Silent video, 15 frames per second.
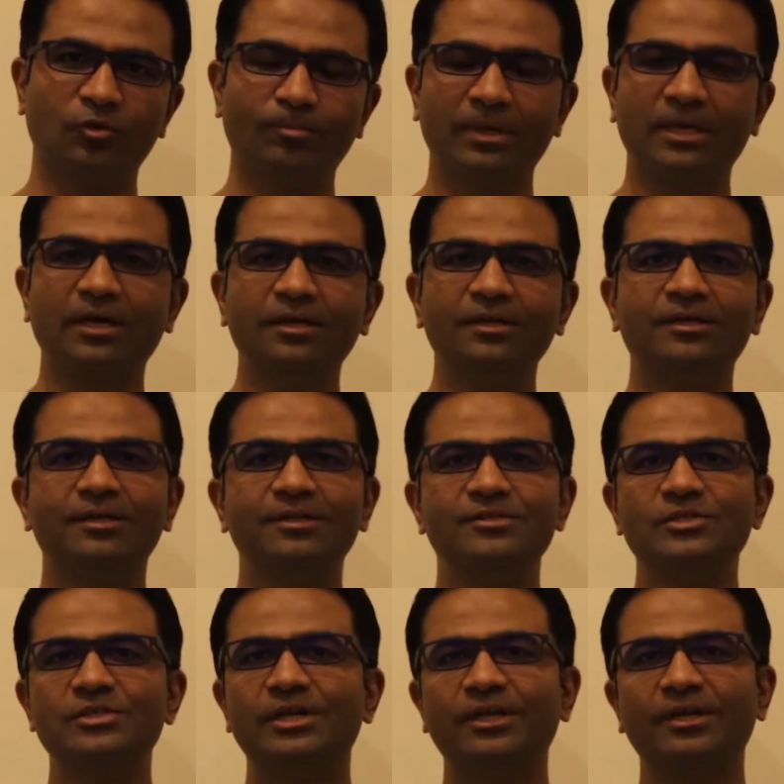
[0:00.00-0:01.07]
mechanical
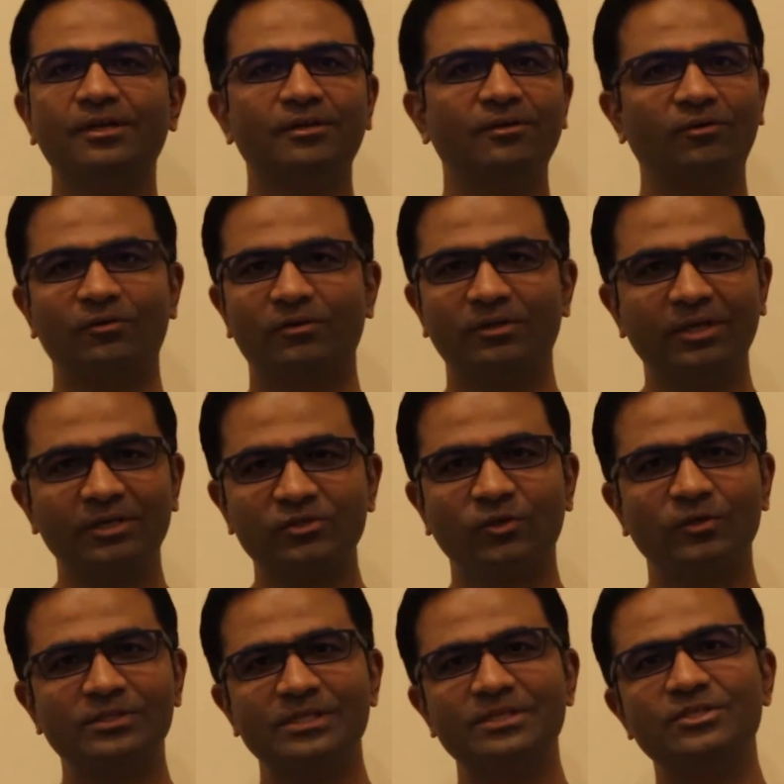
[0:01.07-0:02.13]
engineering or
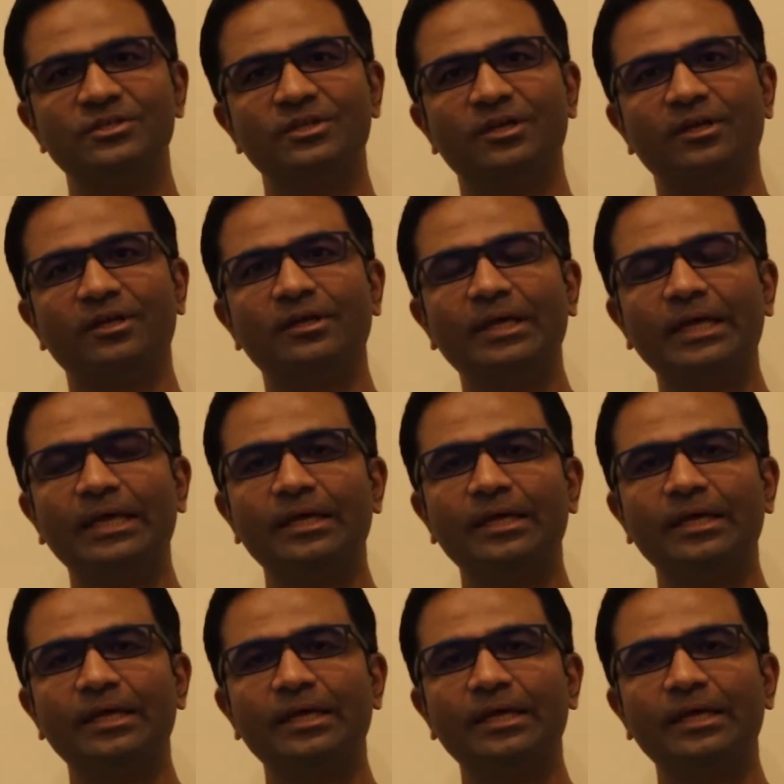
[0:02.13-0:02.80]
electronics engineering,